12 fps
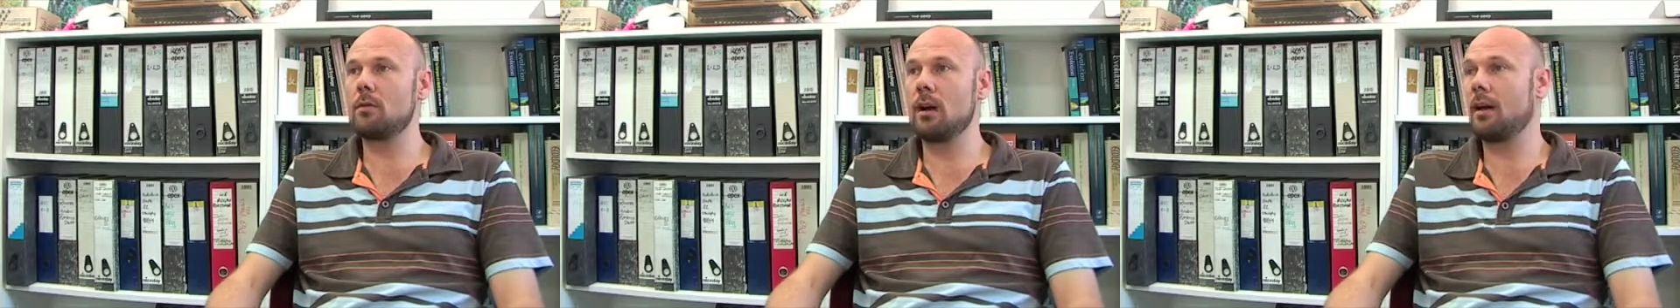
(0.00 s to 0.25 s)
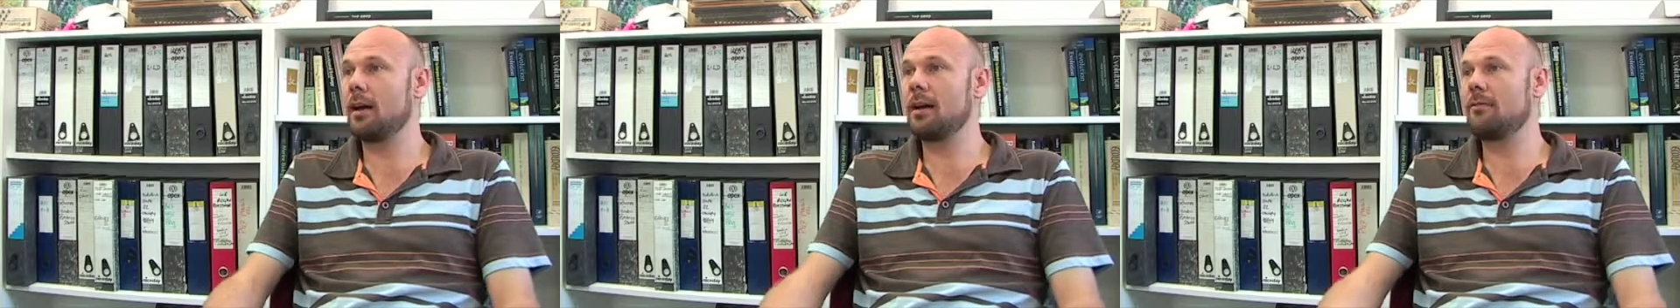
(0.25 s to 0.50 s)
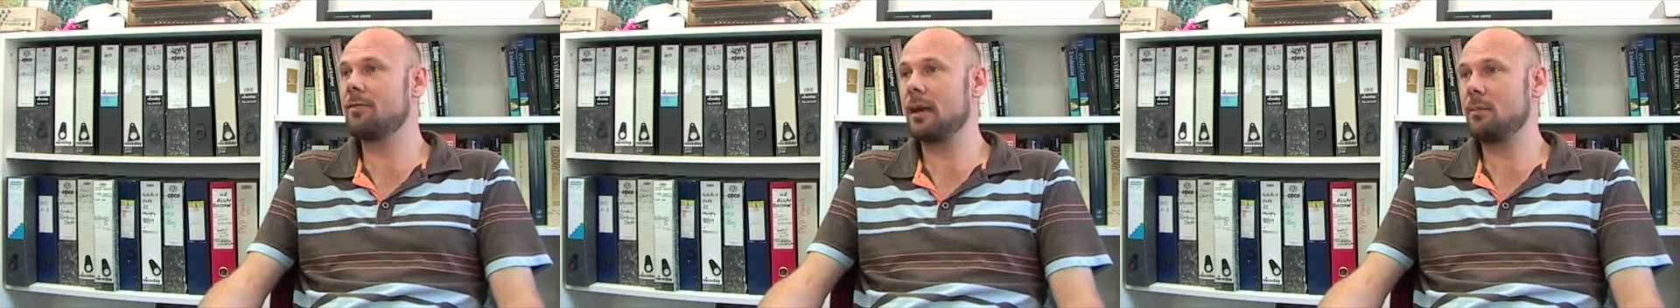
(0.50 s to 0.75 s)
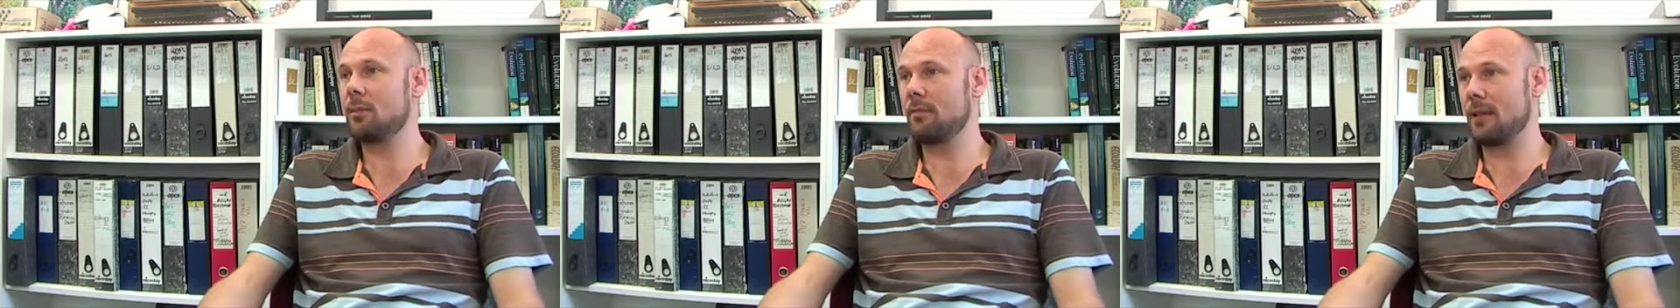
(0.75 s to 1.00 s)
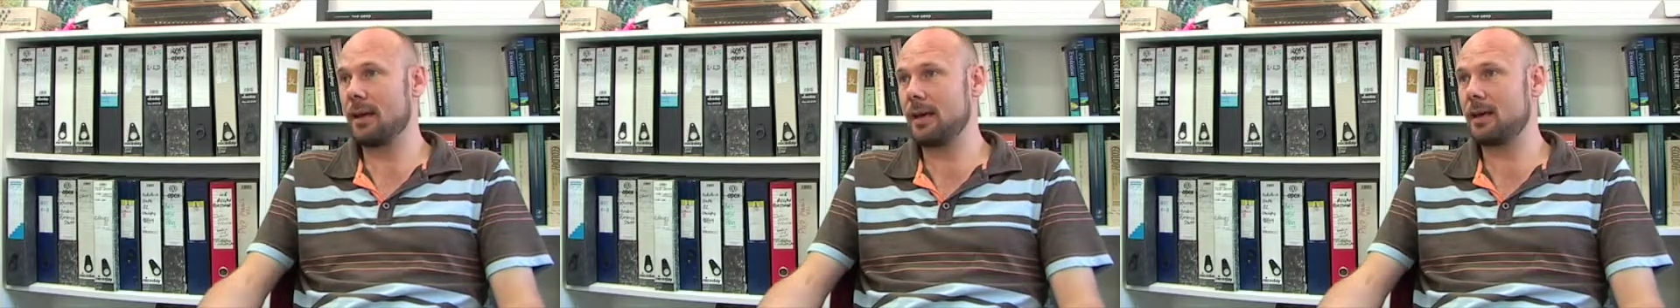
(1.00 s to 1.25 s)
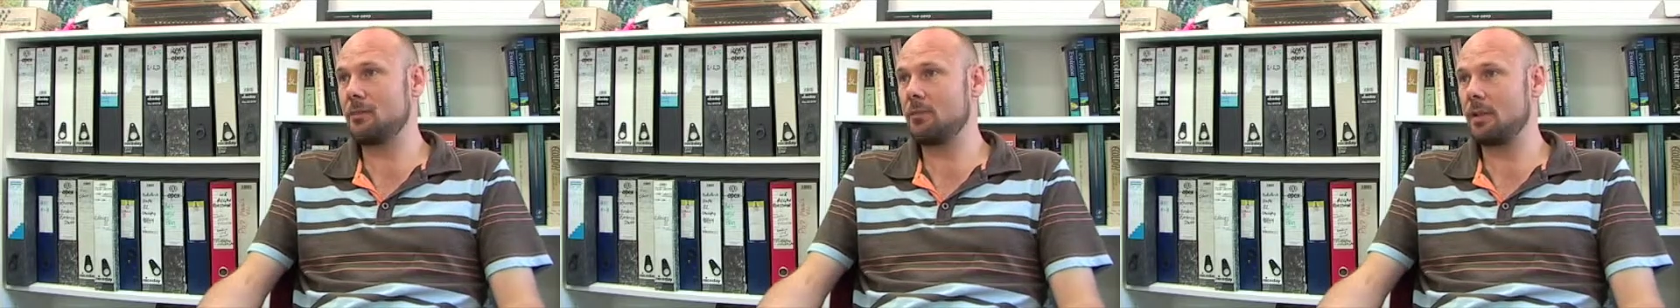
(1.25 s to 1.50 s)
a high enough number of that
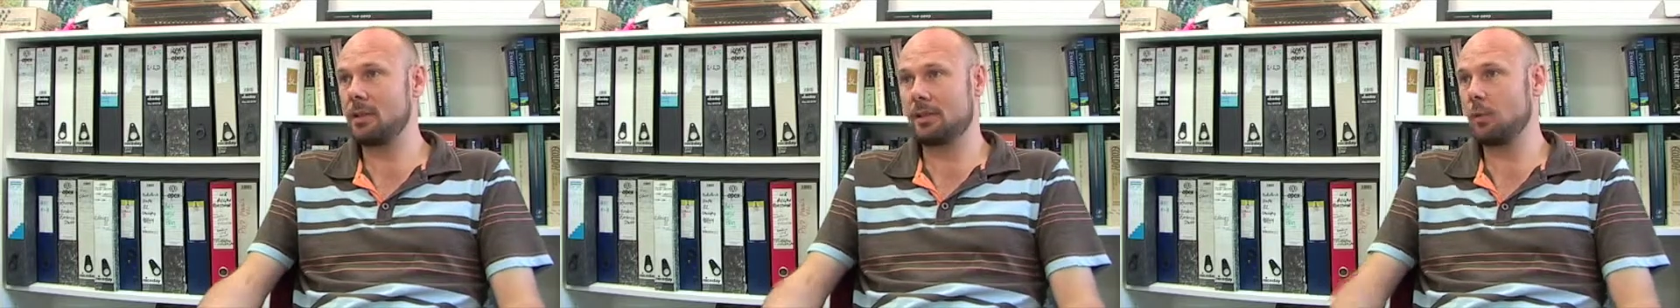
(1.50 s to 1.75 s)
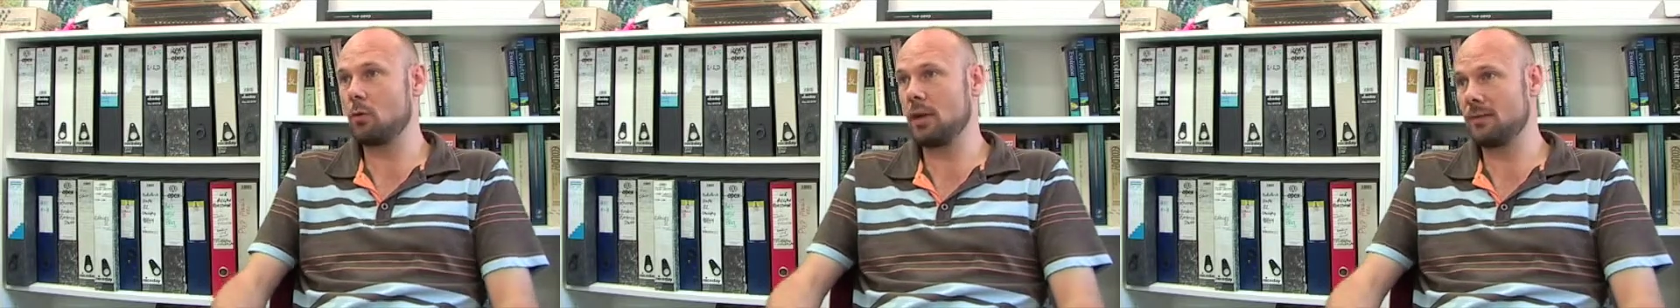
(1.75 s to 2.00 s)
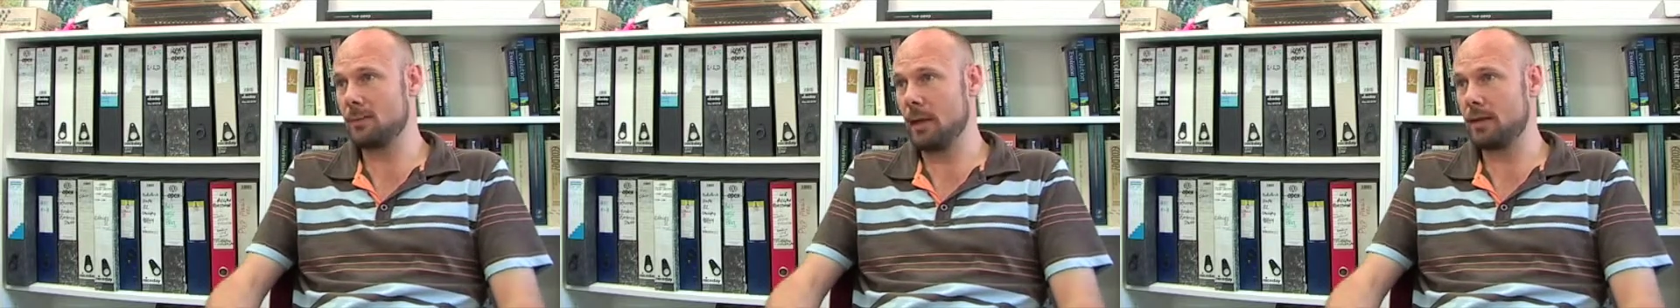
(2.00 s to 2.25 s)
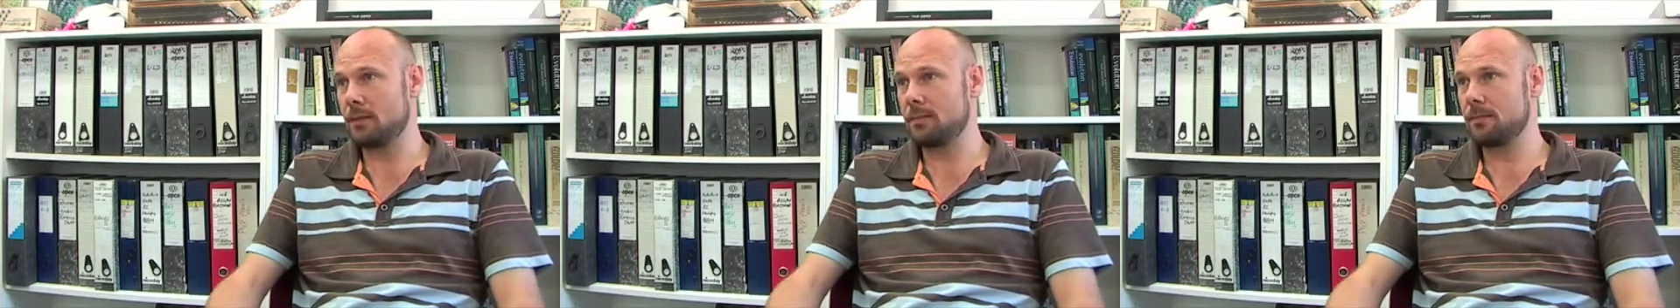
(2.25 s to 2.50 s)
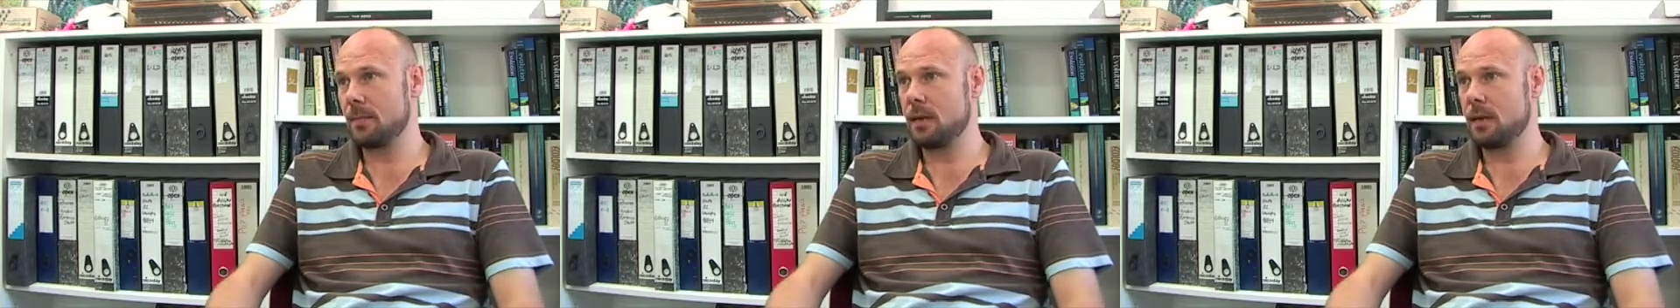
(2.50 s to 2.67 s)
animal in a small enough space.